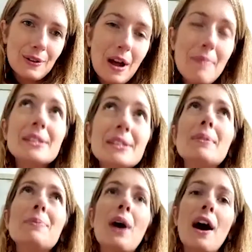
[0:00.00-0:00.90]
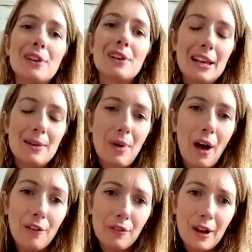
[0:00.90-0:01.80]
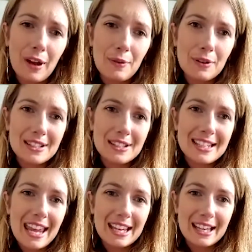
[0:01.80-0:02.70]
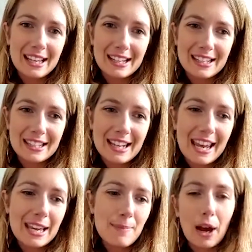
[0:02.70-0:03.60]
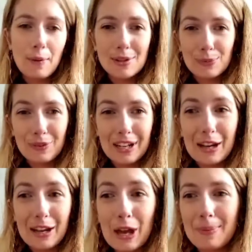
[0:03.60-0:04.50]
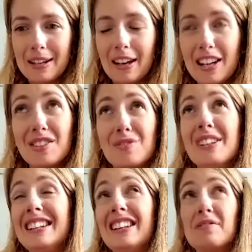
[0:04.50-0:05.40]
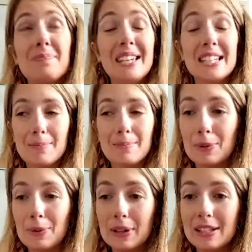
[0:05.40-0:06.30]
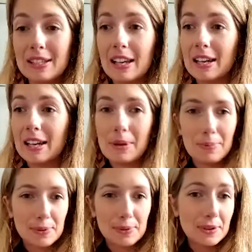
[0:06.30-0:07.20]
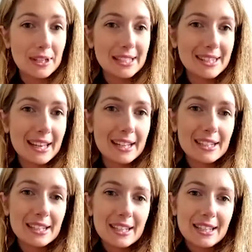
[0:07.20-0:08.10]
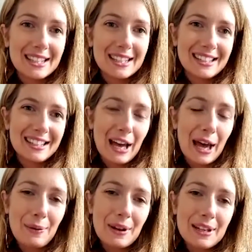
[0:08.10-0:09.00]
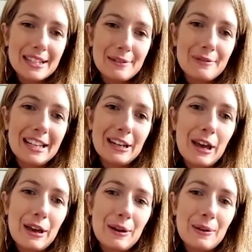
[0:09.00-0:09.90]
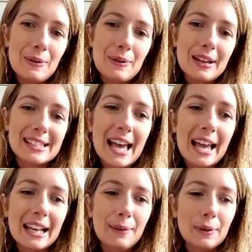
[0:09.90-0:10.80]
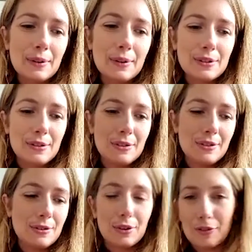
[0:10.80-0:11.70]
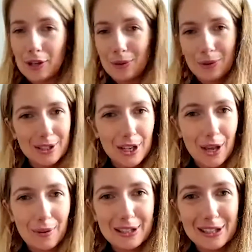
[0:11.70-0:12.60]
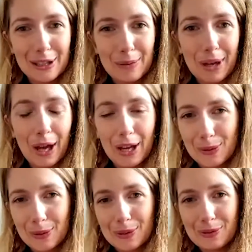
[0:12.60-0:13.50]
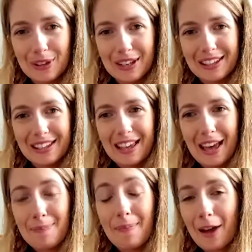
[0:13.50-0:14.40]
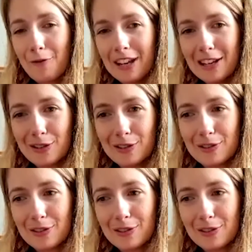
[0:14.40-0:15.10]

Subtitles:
I mean, some people have a clear path of where they want to take it, but I was really open, and I just really love meeting people and learning people's stories that I didn't really know exactly what genre I wanted to go into, but I sort of met Rita and